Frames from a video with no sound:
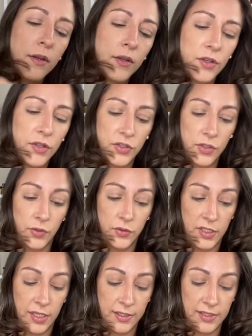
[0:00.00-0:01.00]
So
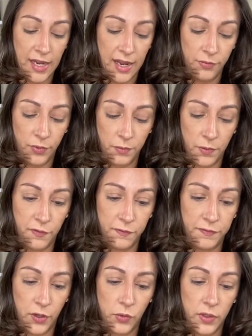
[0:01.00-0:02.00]
today we will
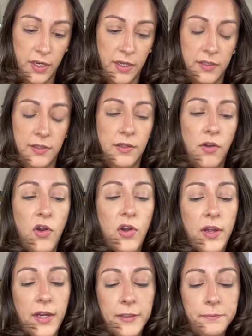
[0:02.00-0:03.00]
focus
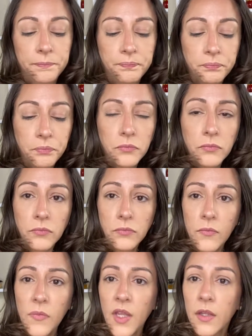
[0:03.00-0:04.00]
on
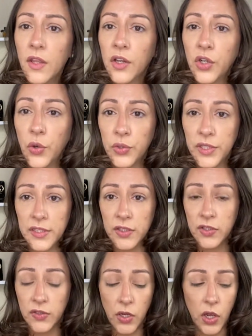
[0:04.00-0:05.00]
the Golden
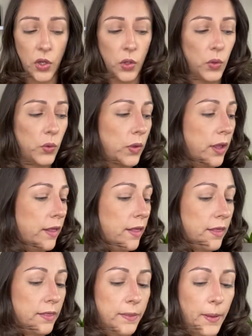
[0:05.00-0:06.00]
Snow,
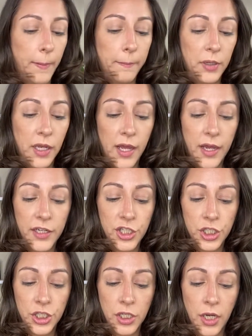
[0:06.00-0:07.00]
the
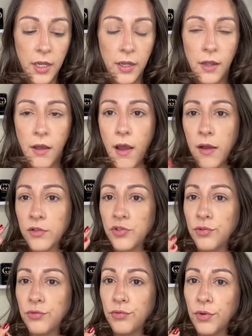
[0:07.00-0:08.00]
blush. I'll
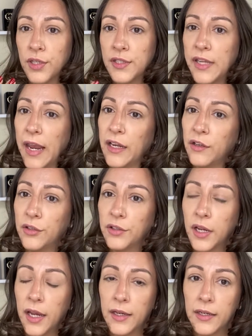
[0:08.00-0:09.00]
do a day look
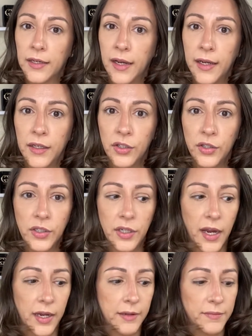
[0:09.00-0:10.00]
and a night look,
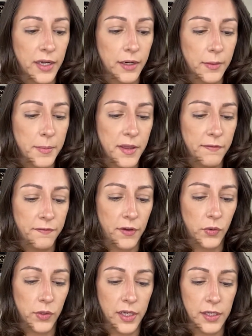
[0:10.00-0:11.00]
and I'm not going to be
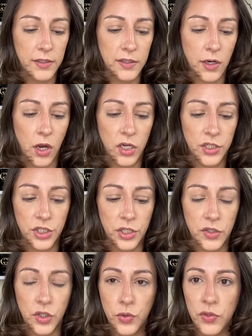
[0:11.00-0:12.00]
focused on just
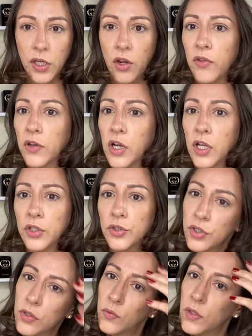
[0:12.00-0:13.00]
using all the colors
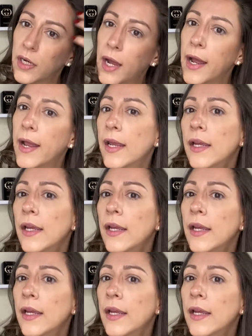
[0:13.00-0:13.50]
on one eye,